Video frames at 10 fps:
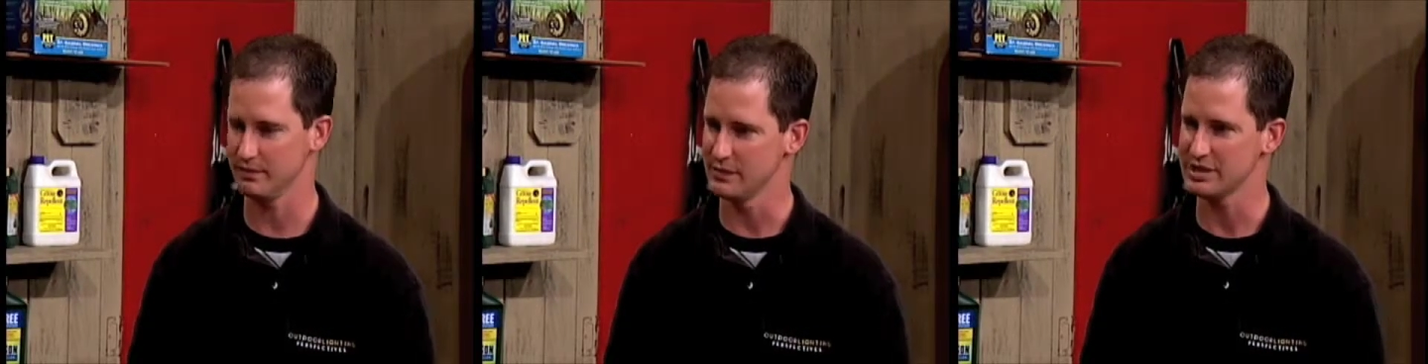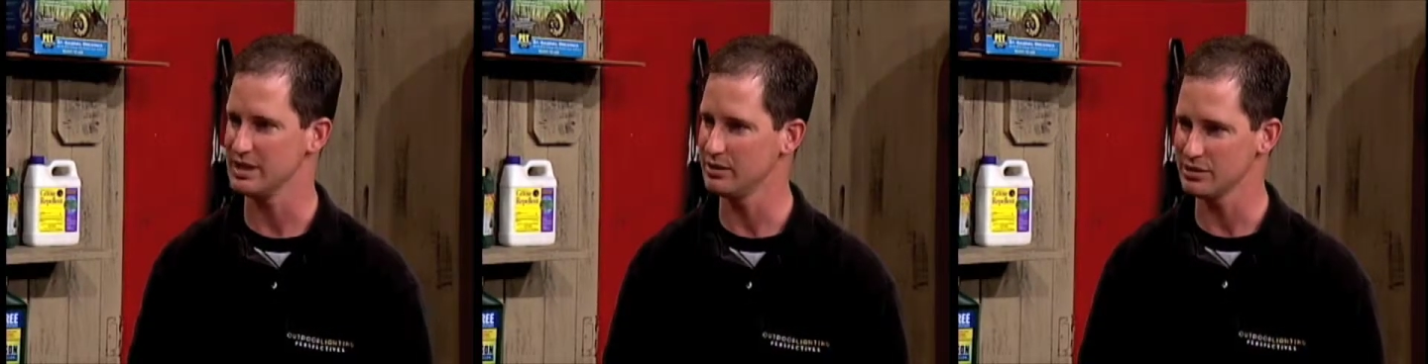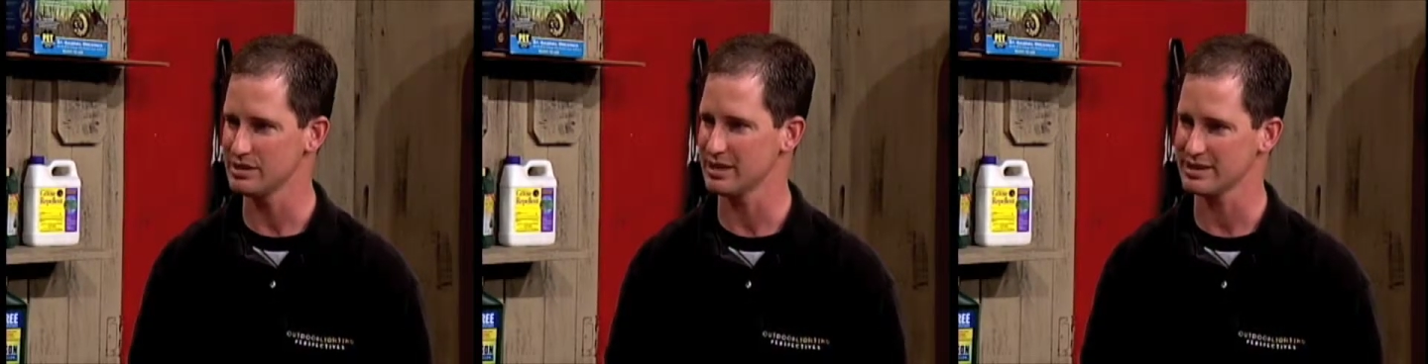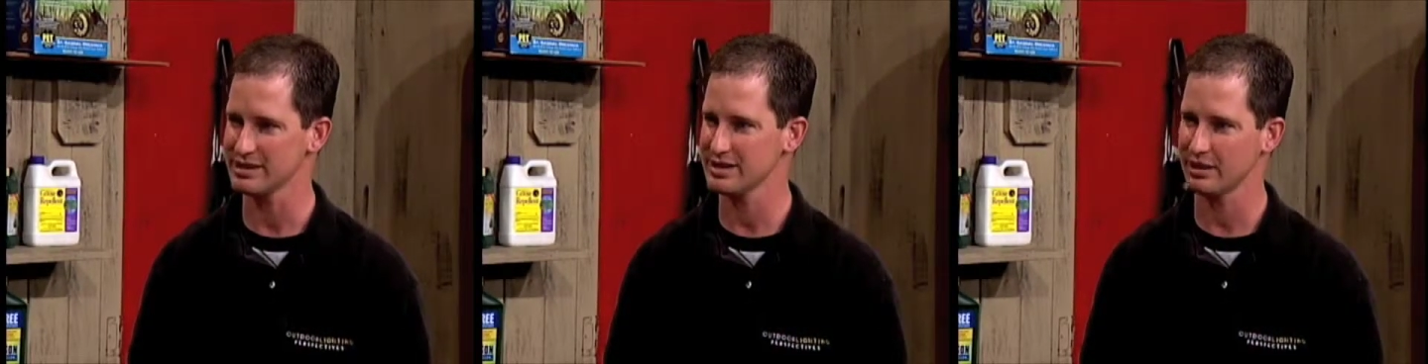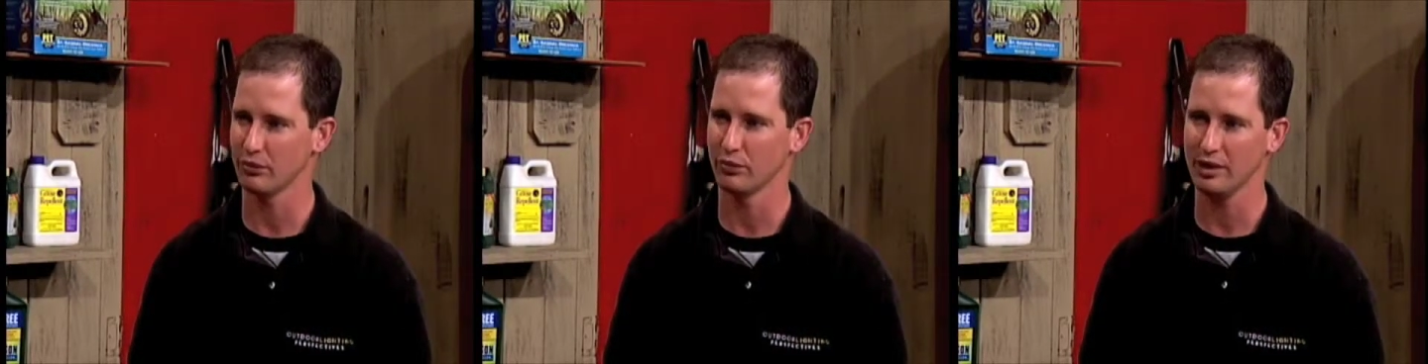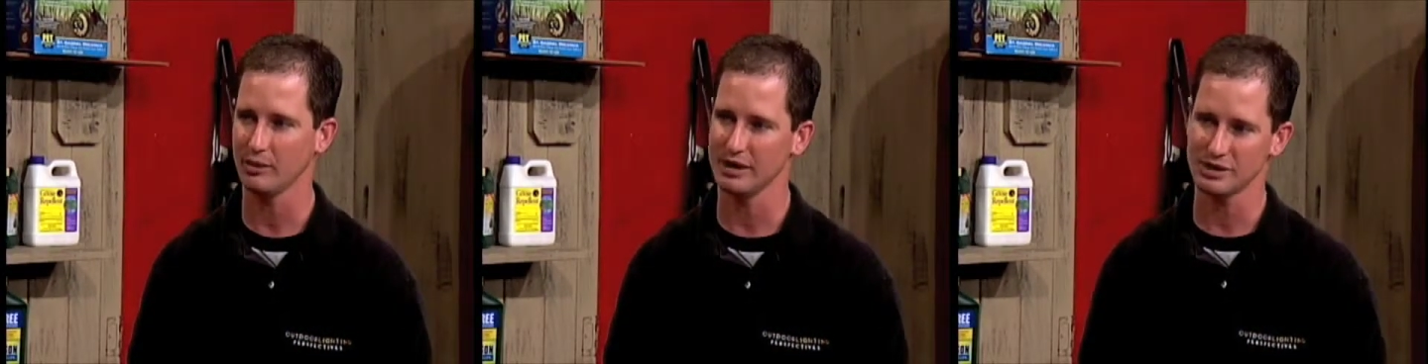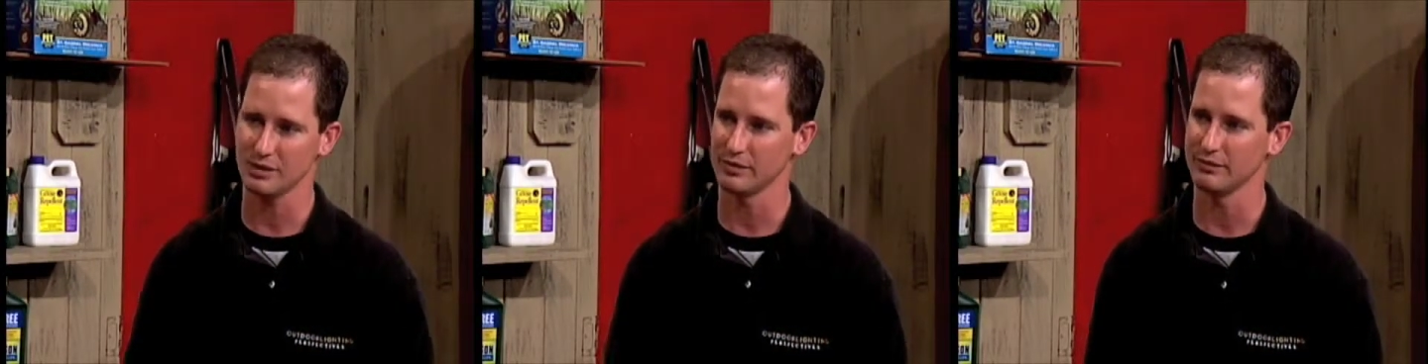mosquitoes, ticks, things that could really make
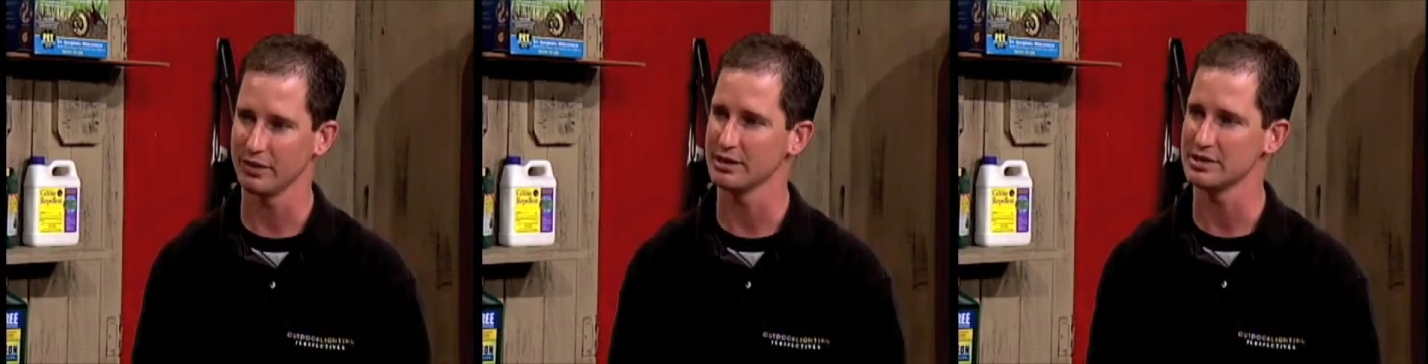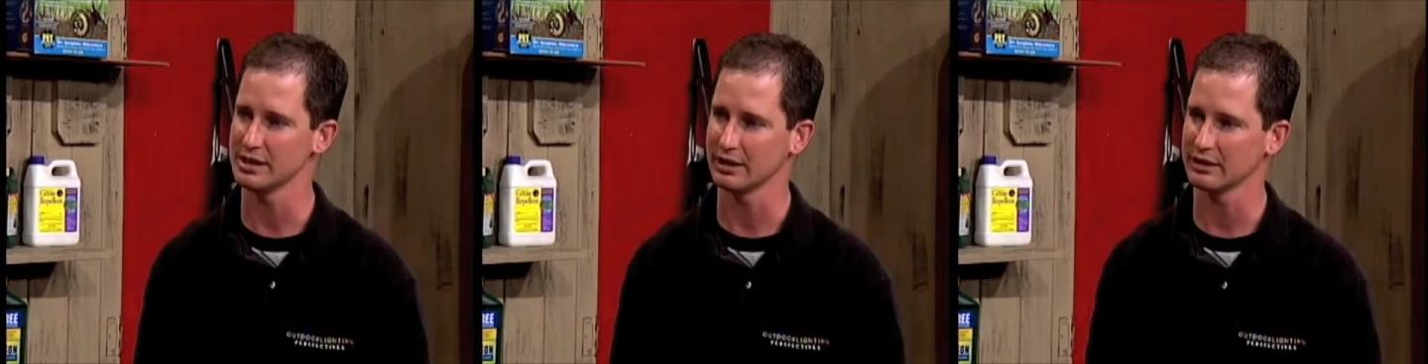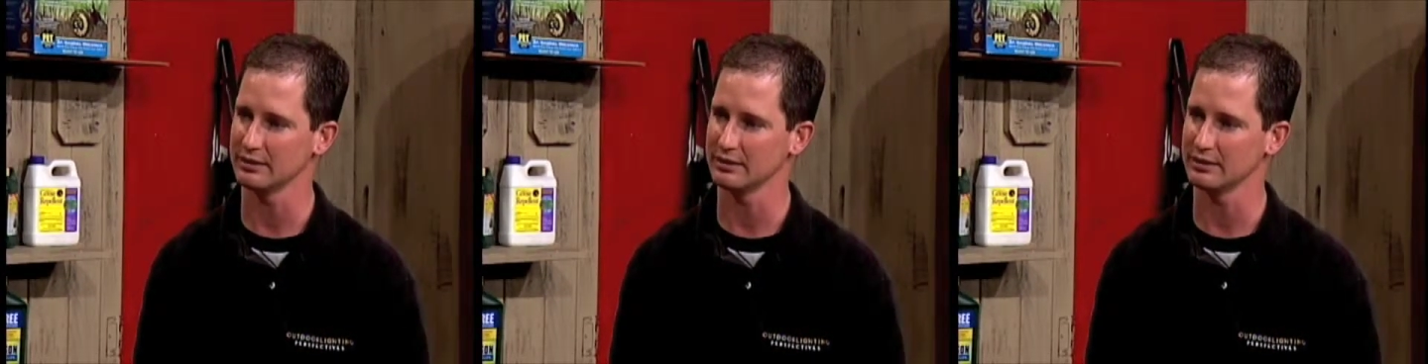someone very sick.